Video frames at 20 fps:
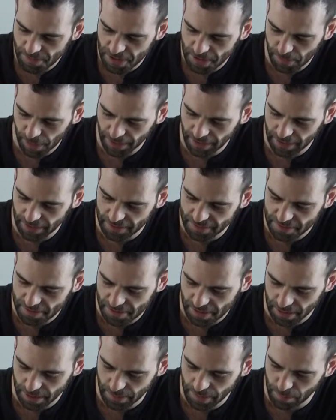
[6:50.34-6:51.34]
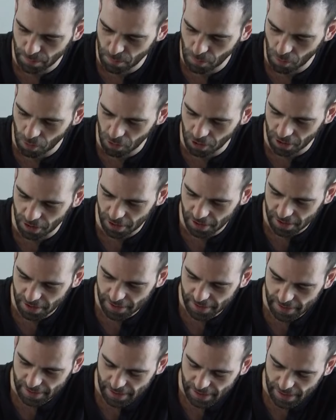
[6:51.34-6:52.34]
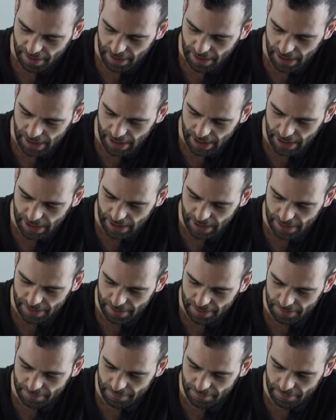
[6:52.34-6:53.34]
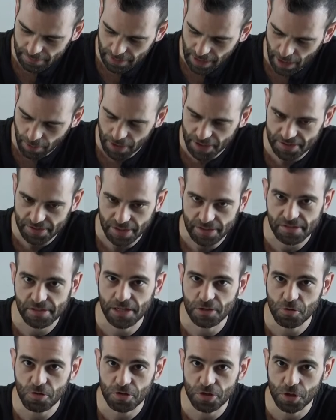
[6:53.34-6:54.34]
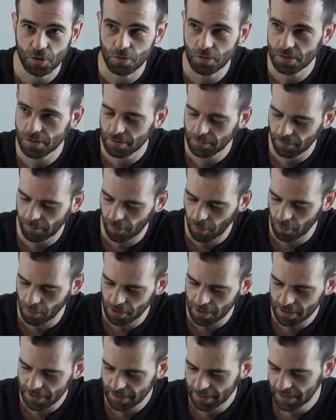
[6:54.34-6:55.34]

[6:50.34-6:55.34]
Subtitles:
suspecting that this is a little bit more, how would I say, citrus juice forward.